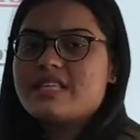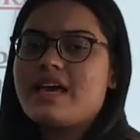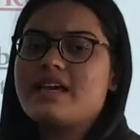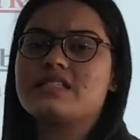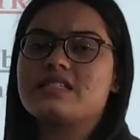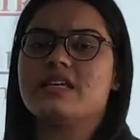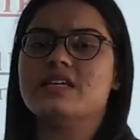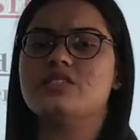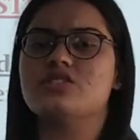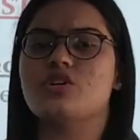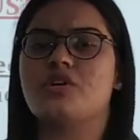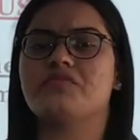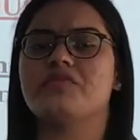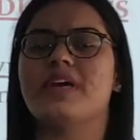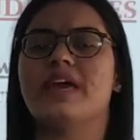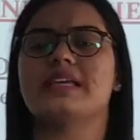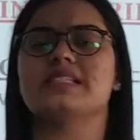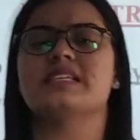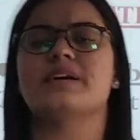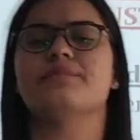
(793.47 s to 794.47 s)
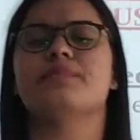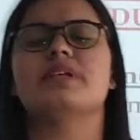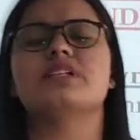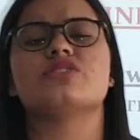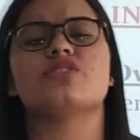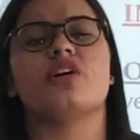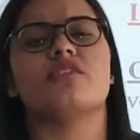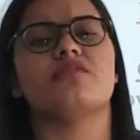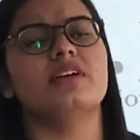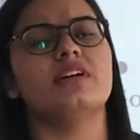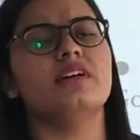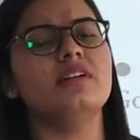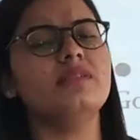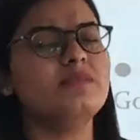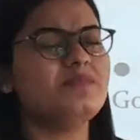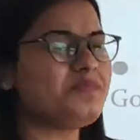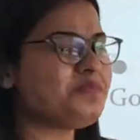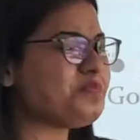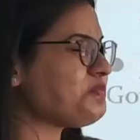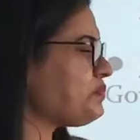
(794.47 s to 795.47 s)
are such of the examples of the
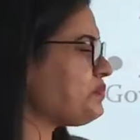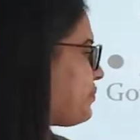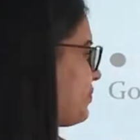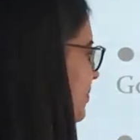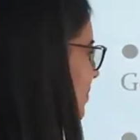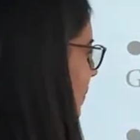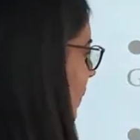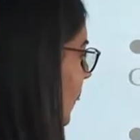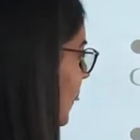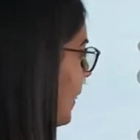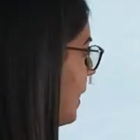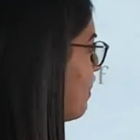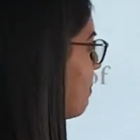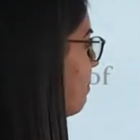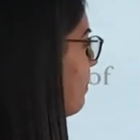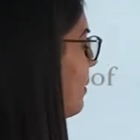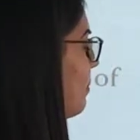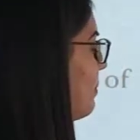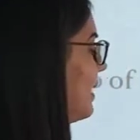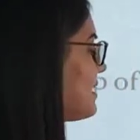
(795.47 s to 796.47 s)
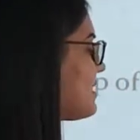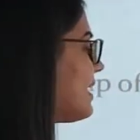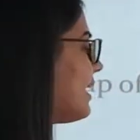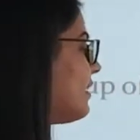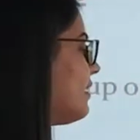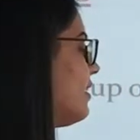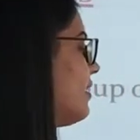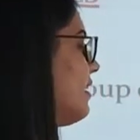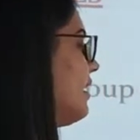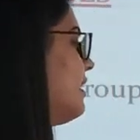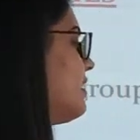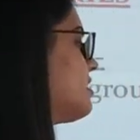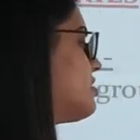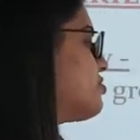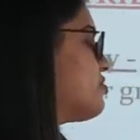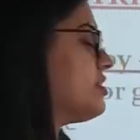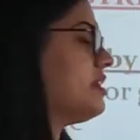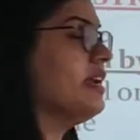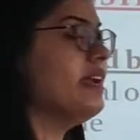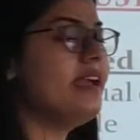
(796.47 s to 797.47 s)
public sector
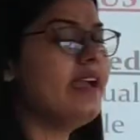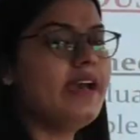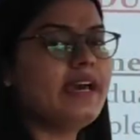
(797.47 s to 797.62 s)
industry.